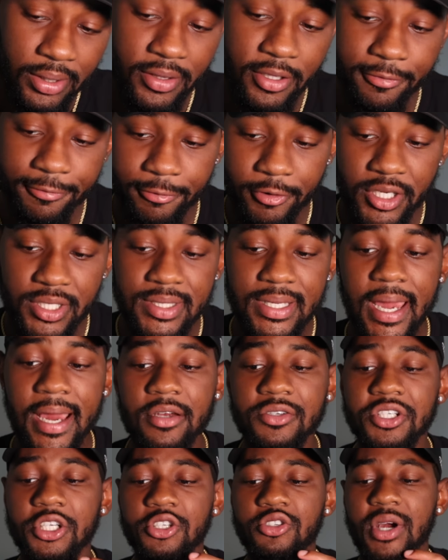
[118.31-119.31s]
freestyle
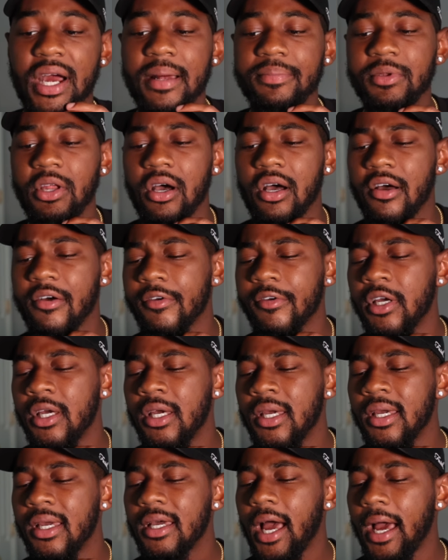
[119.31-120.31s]
she dropped off.
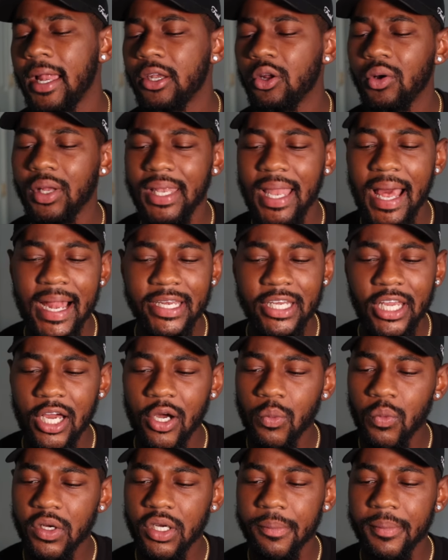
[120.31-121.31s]
I know a lot of y'all
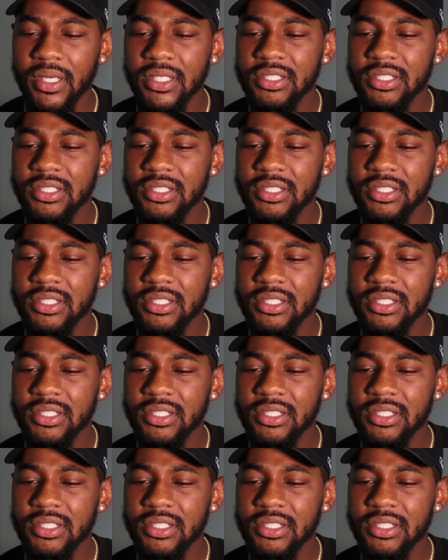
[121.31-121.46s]
wanted me to